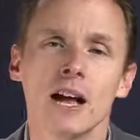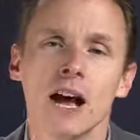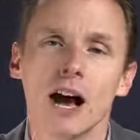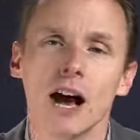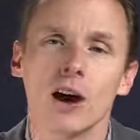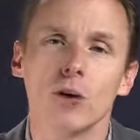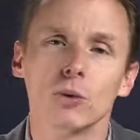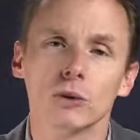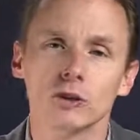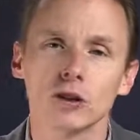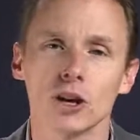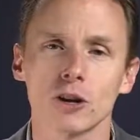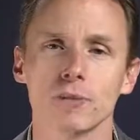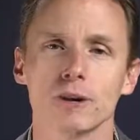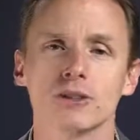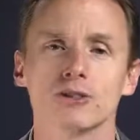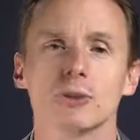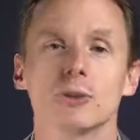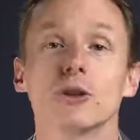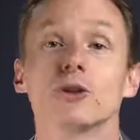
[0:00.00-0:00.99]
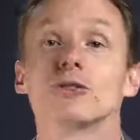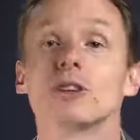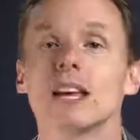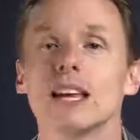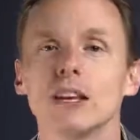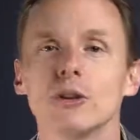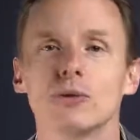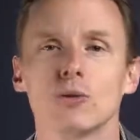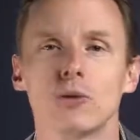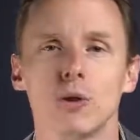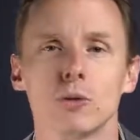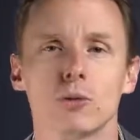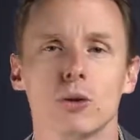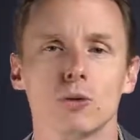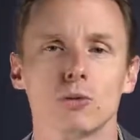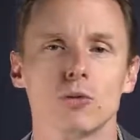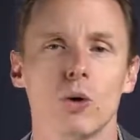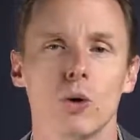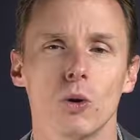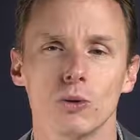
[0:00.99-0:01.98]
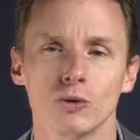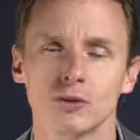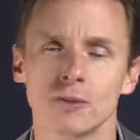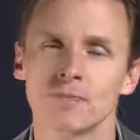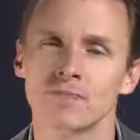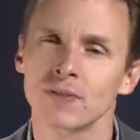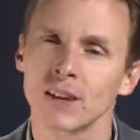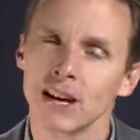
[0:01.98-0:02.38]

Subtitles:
We'll talk about some of those informal roles.